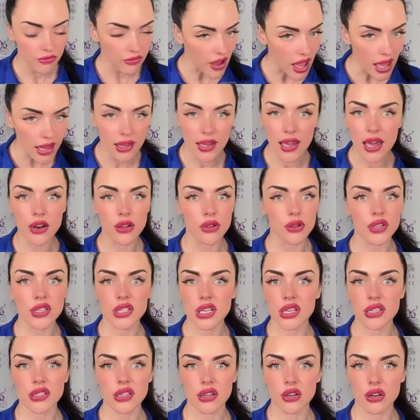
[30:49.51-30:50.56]
finally got all those
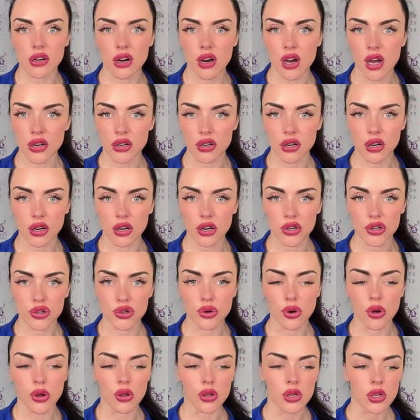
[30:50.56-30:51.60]
things under under
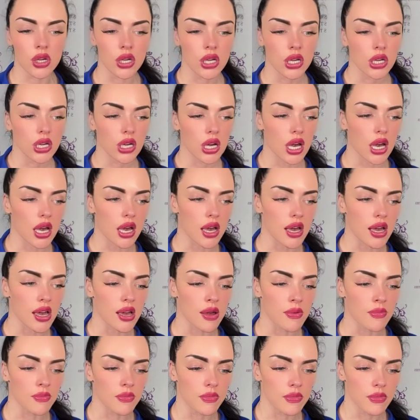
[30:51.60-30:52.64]
control.
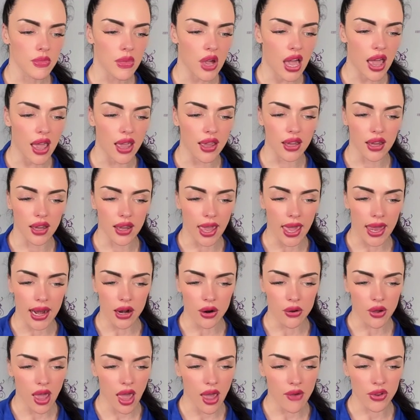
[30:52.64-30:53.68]
Um, I again
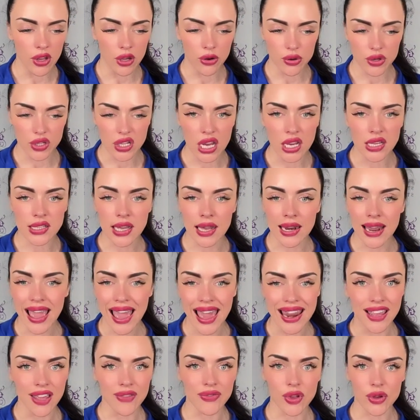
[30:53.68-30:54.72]
I don't have any critiques on
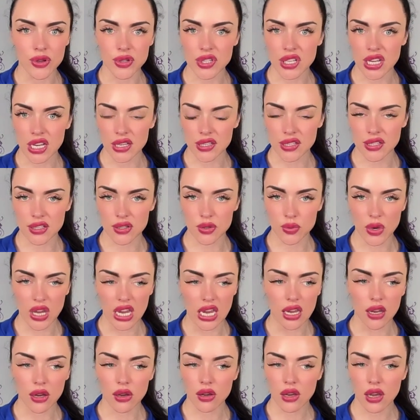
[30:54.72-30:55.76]
any of those things this
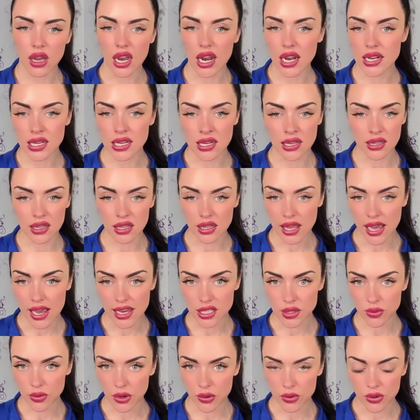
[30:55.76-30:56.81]
week, and I didn't the
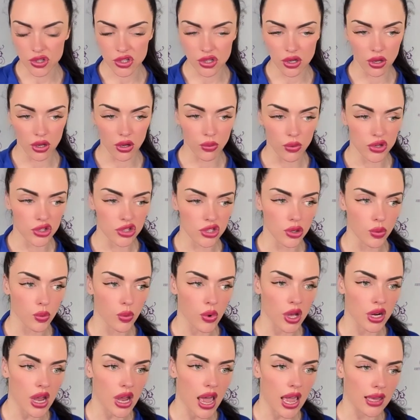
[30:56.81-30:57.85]
last week when she when she
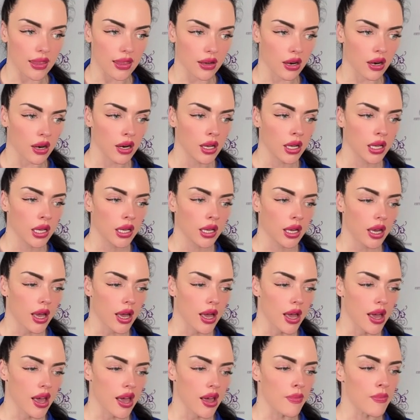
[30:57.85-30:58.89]
won either.
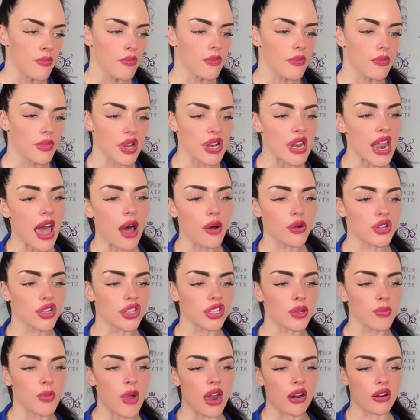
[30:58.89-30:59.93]
Um, but now it's
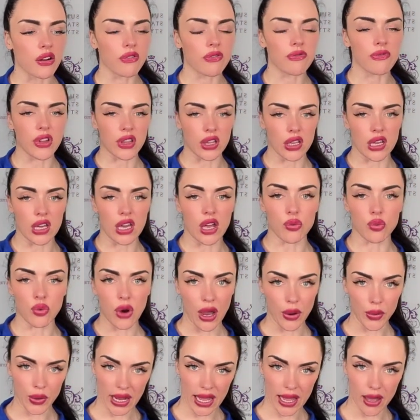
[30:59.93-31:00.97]
just a matter of filling
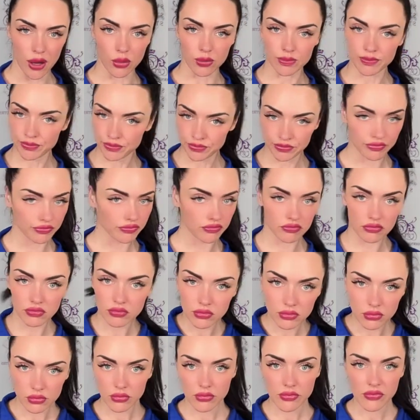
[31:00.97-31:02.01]
and rounding out
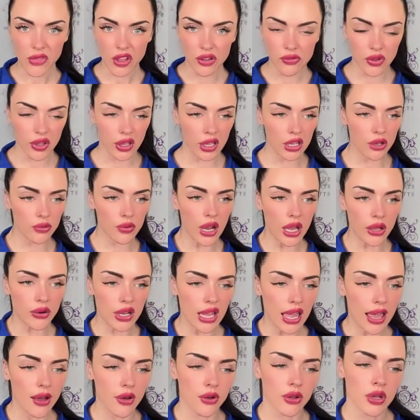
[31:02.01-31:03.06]
filling and rounding